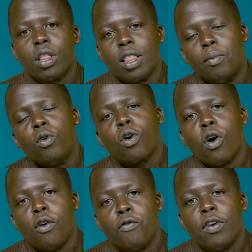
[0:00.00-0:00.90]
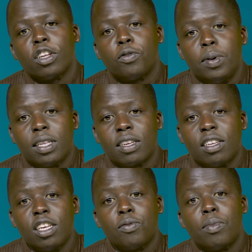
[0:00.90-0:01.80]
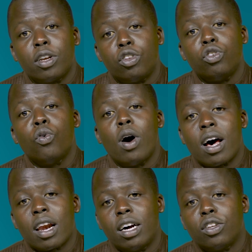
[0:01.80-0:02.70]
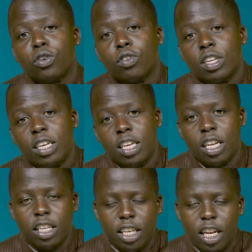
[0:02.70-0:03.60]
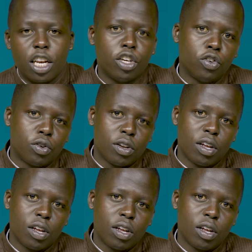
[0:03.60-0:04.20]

The book of First Peter says, But you are a chosen generation,